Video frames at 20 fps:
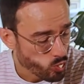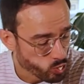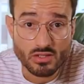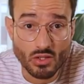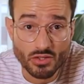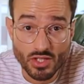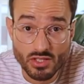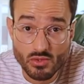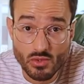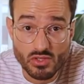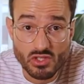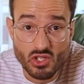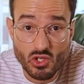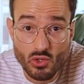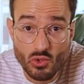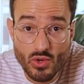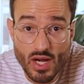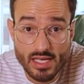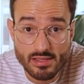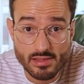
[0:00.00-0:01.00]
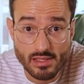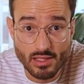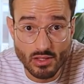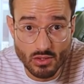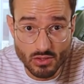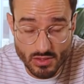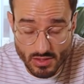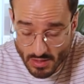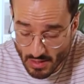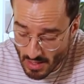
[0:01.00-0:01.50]
So this was crazy
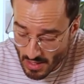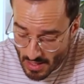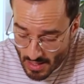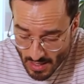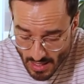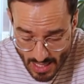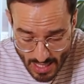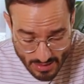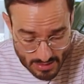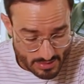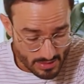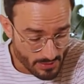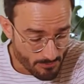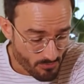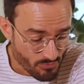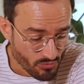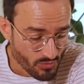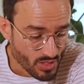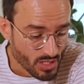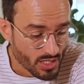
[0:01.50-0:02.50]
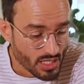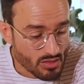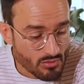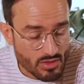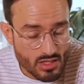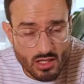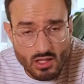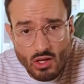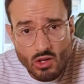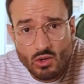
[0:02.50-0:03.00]
good, and
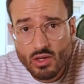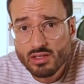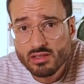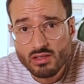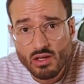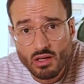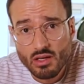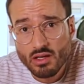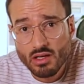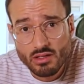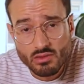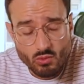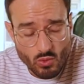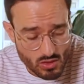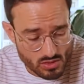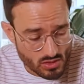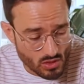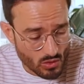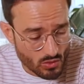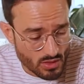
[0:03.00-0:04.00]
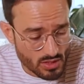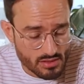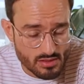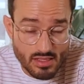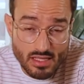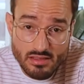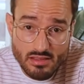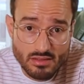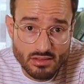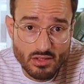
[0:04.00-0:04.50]
even though it was only
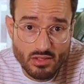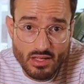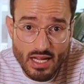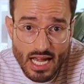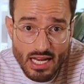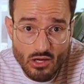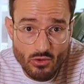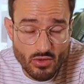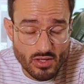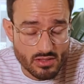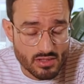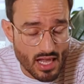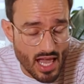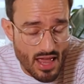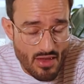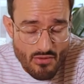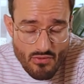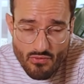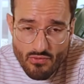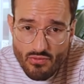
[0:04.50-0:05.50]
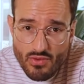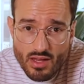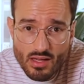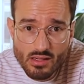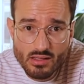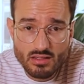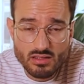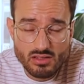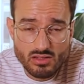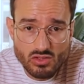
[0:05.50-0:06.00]
600 calories, I
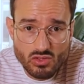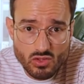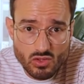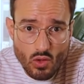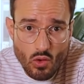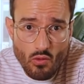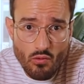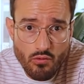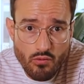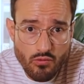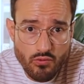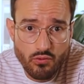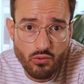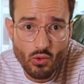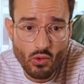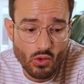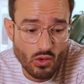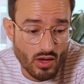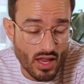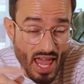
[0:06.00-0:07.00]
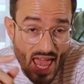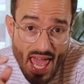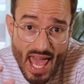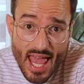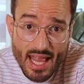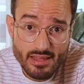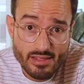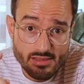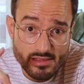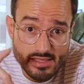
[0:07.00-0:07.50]
feel so full
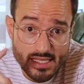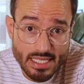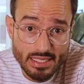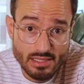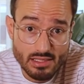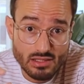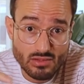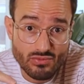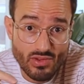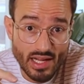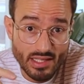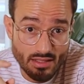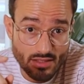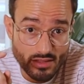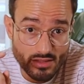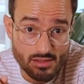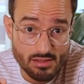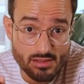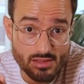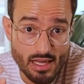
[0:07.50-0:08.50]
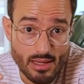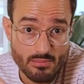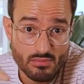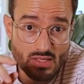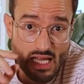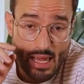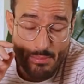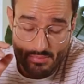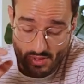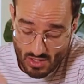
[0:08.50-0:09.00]
and satisfied at the same
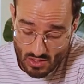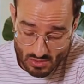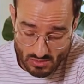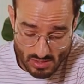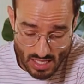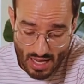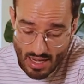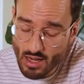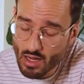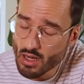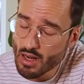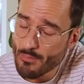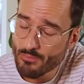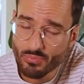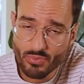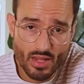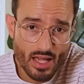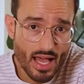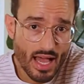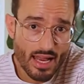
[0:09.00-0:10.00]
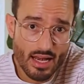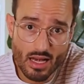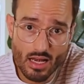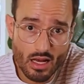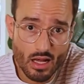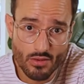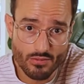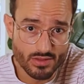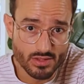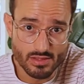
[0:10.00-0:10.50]
time because I
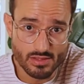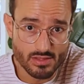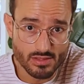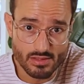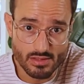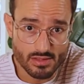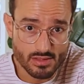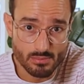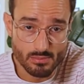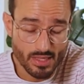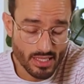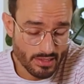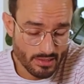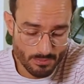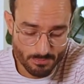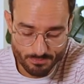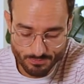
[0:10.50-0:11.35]
love this meal.